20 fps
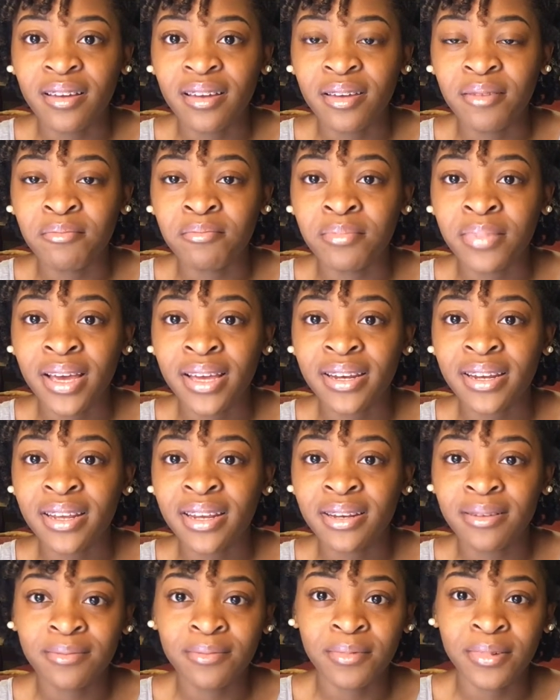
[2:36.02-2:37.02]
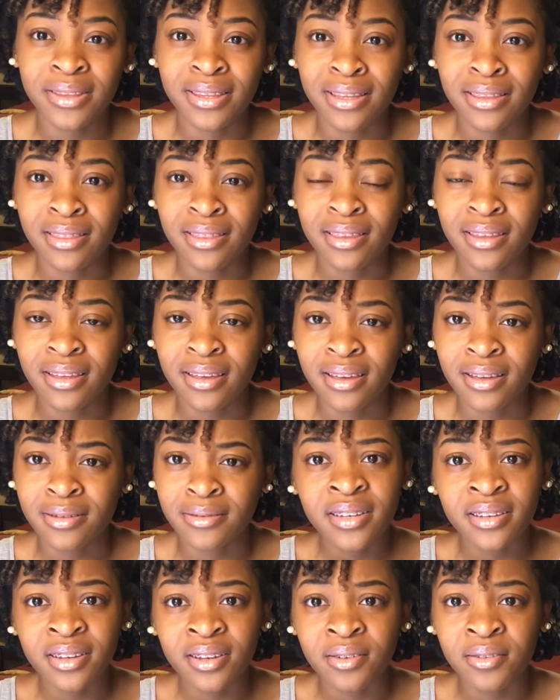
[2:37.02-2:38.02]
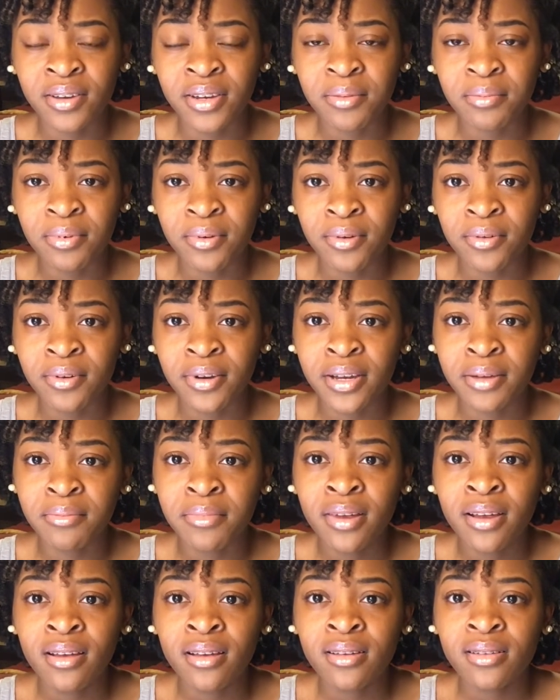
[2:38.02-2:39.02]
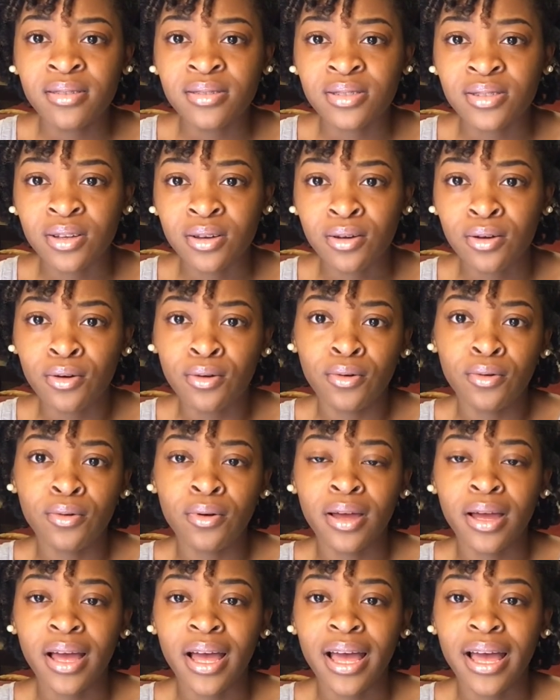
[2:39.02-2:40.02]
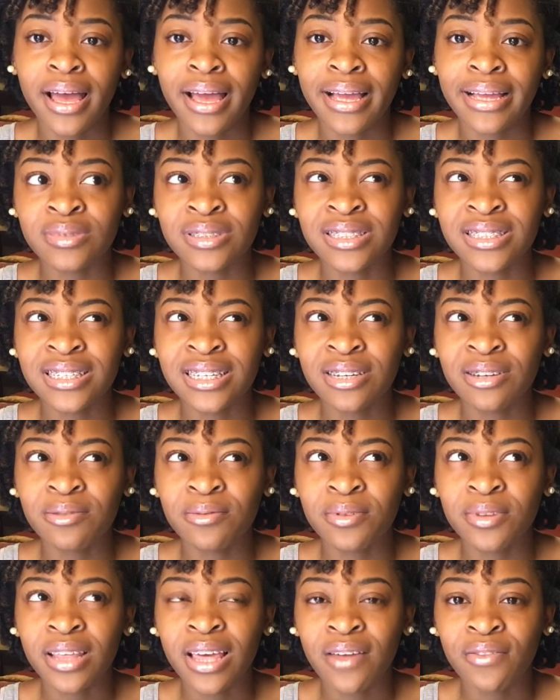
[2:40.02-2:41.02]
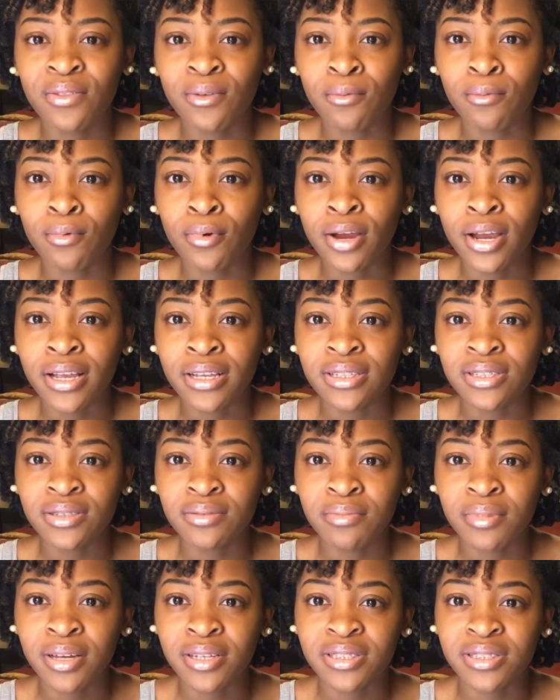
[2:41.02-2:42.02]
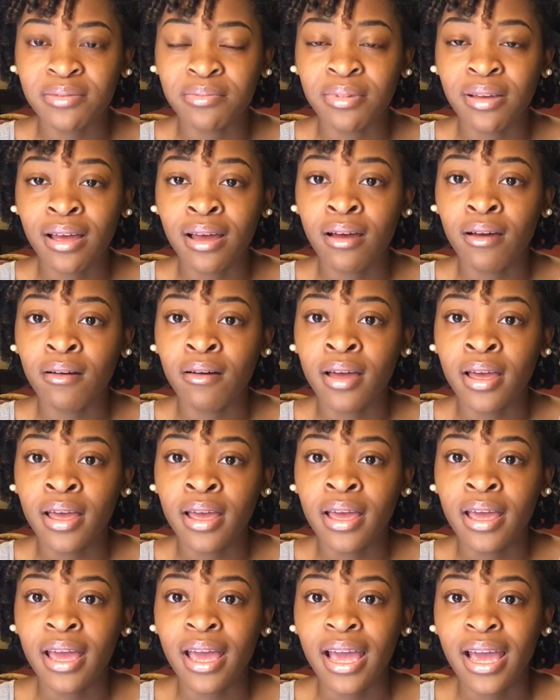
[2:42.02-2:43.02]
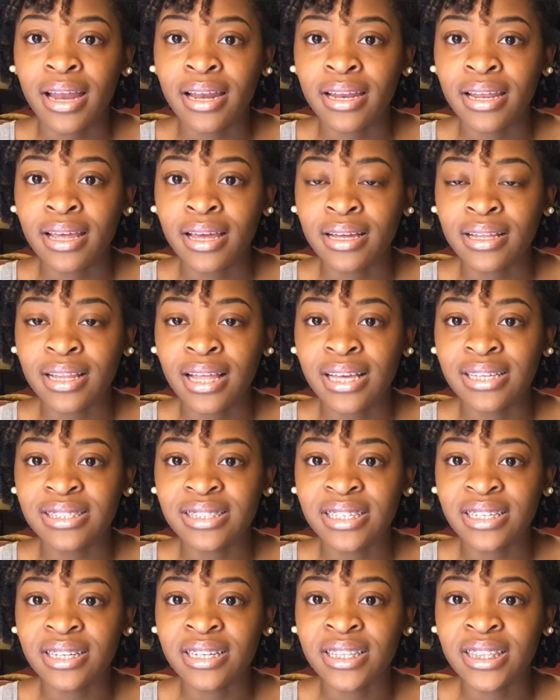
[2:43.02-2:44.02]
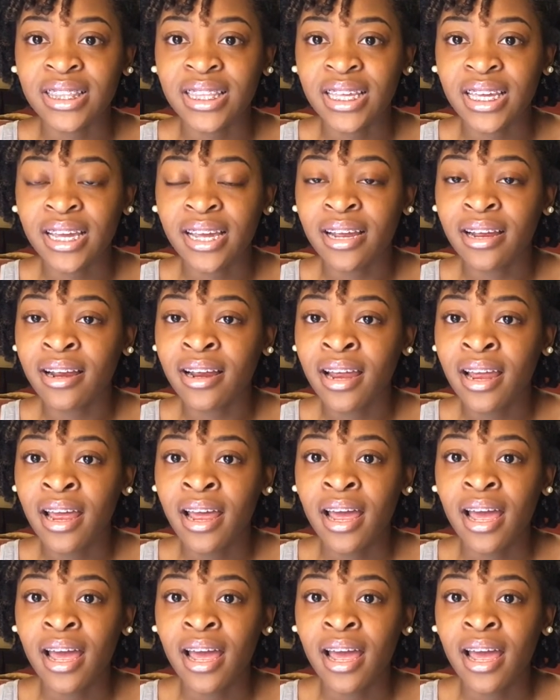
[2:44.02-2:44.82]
embedded within the degree program. So I didn't really have to worry too much about adding a class here and there.